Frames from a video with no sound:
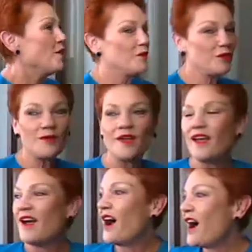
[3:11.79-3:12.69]
the
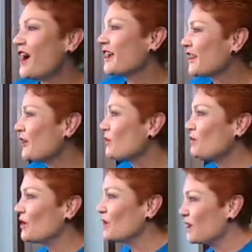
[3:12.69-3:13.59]
autistic child
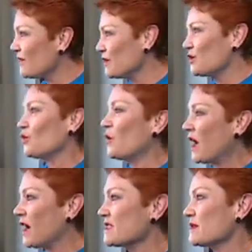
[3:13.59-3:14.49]
may be taking
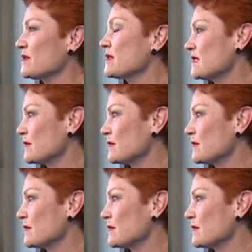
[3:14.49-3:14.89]
away